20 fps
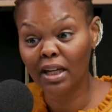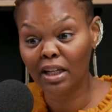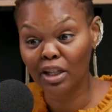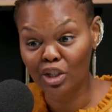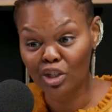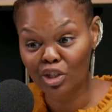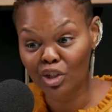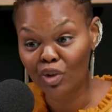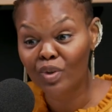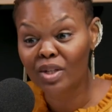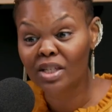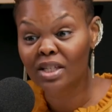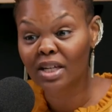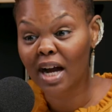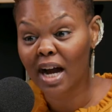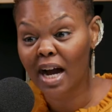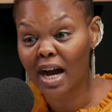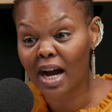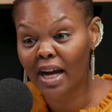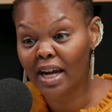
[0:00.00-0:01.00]
insurance
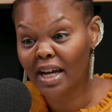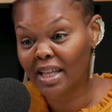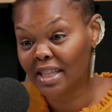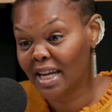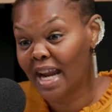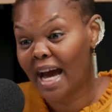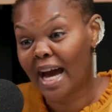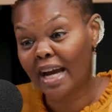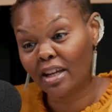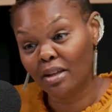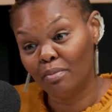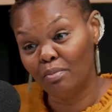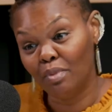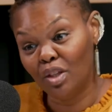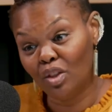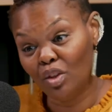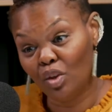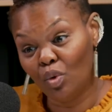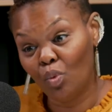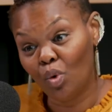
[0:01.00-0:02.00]
guy, and then I can be
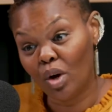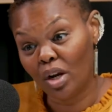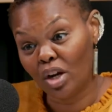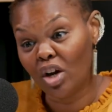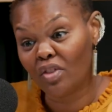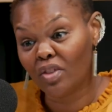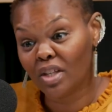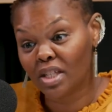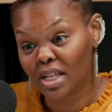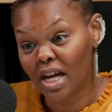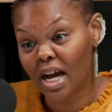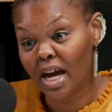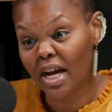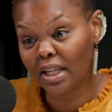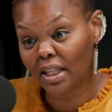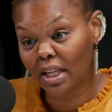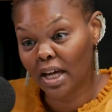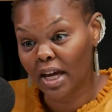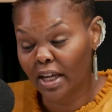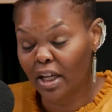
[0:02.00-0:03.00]
the one on the
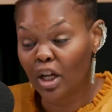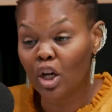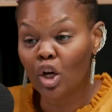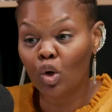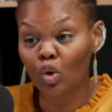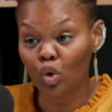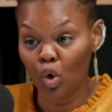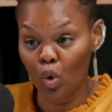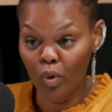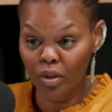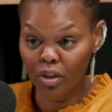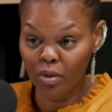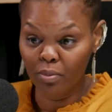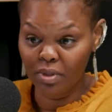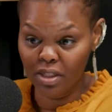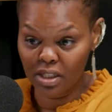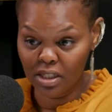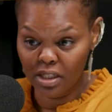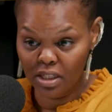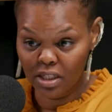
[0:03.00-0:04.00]
side, like growing the
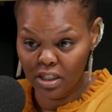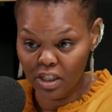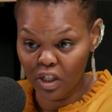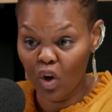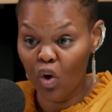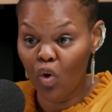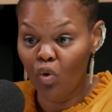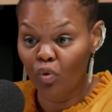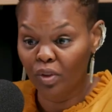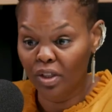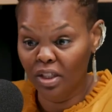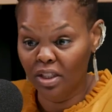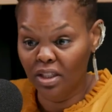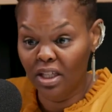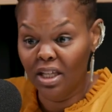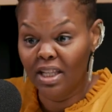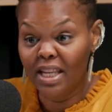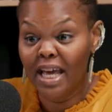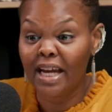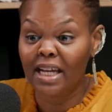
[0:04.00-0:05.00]
business, and hopefully
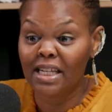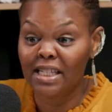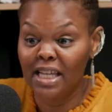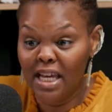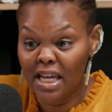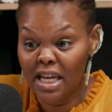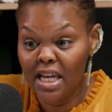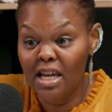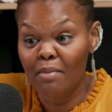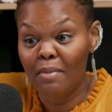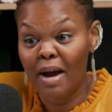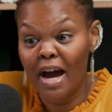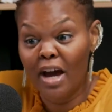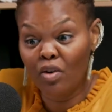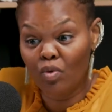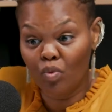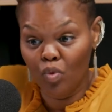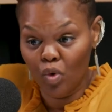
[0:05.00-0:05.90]
then that can take him out of